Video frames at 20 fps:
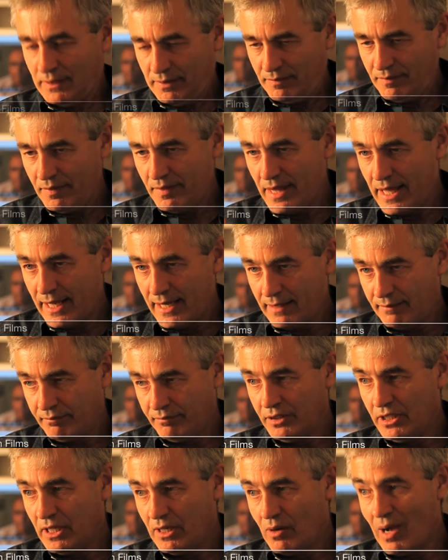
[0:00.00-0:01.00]
that,
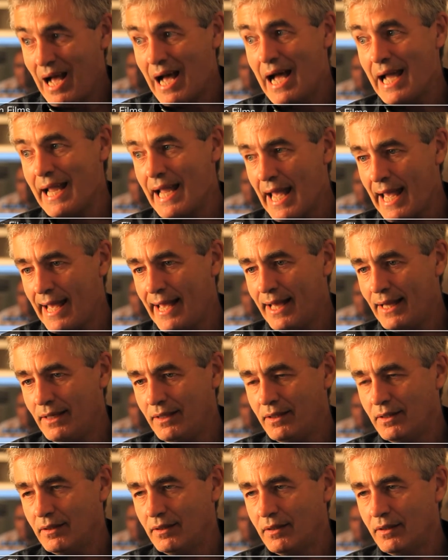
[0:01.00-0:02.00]
you know, I had
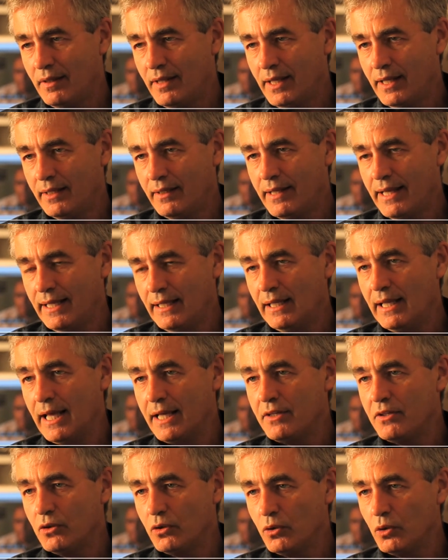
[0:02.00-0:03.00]
that
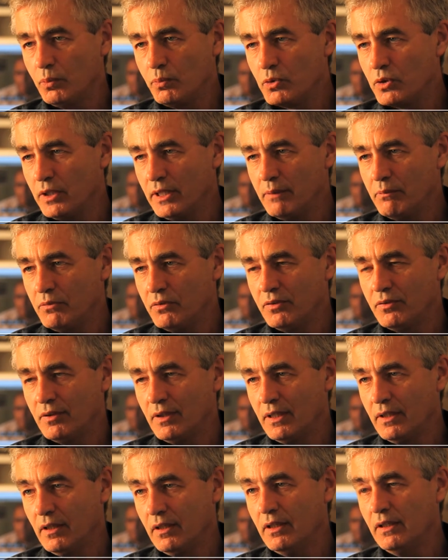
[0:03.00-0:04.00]
led to Hoop Dreams,
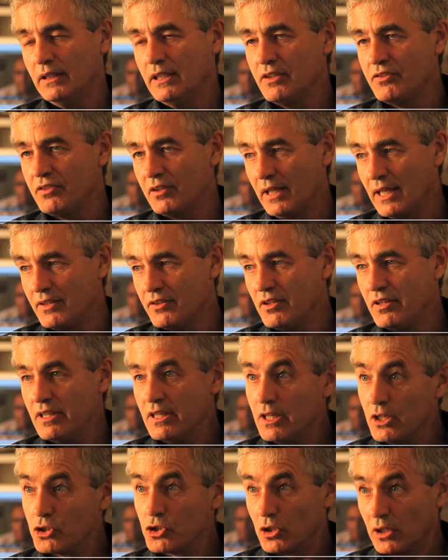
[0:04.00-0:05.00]
and at least led to the
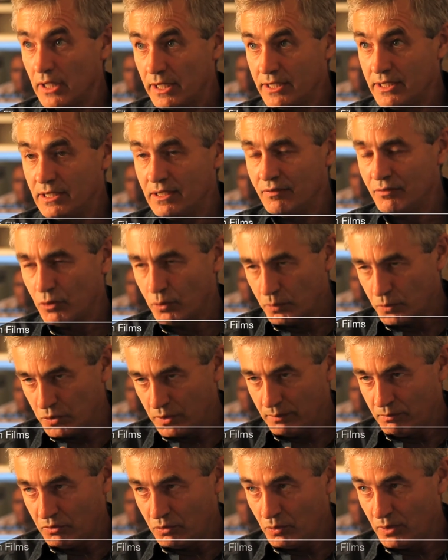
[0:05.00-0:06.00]
initial idea of Hoop
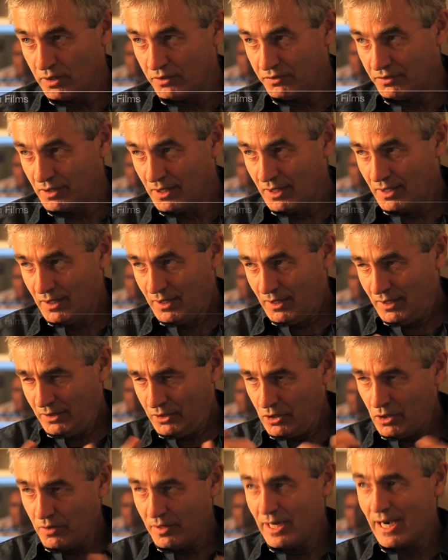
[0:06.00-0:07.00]
Dreams, was, you
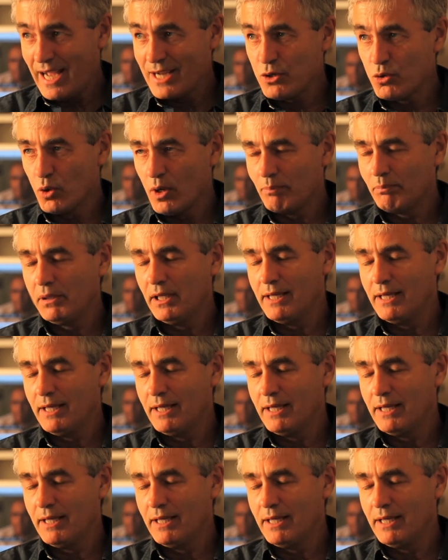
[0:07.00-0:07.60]
know, that I grew up playing